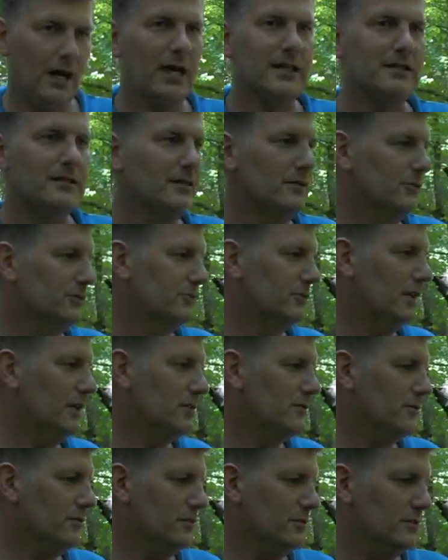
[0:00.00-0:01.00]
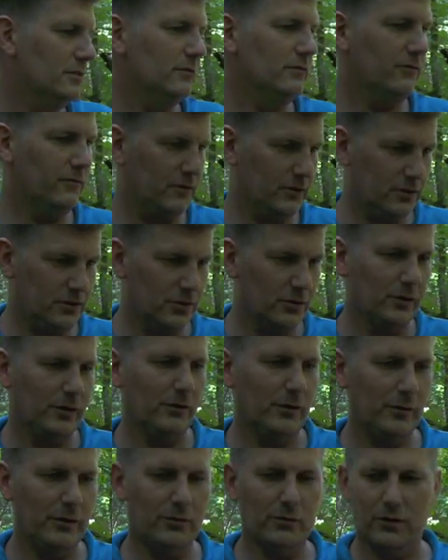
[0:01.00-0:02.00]
ideal sites for, for doing
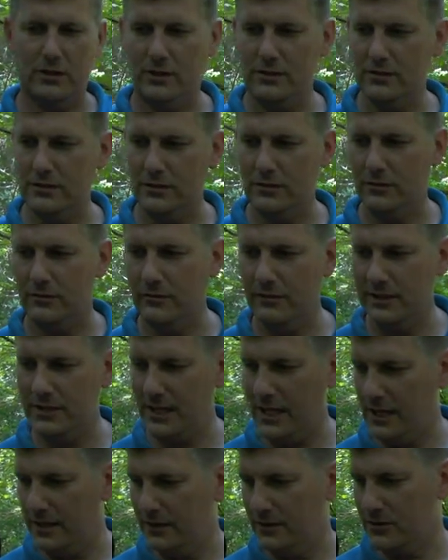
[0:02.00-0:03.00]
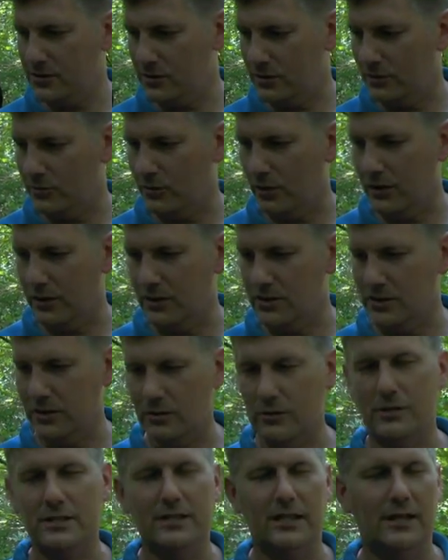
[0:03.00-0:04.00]
what we want to do. Retain the stormwater,
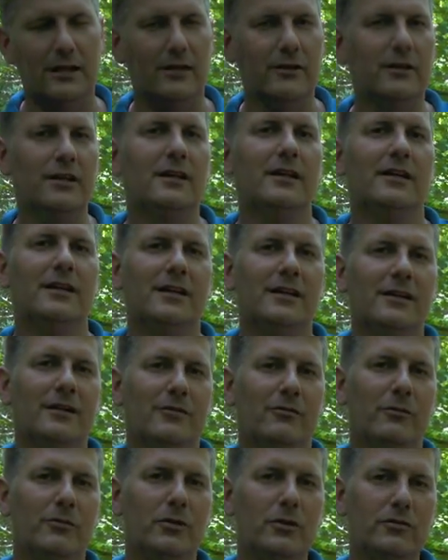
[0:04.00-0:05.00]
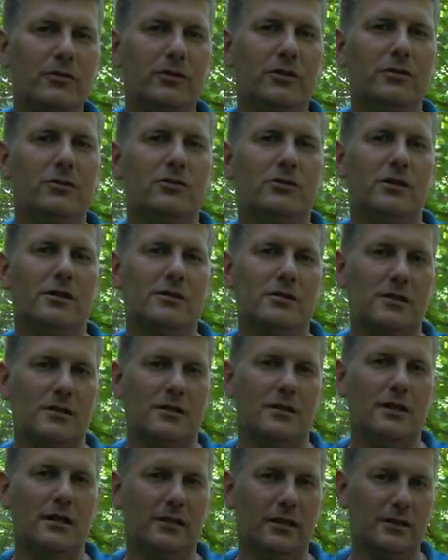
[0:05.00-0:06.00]
slow it down, remove the nutrients,
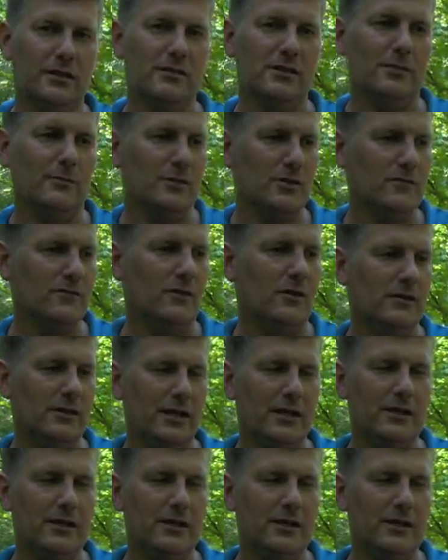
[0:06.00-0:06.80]
and, and let the sediments fall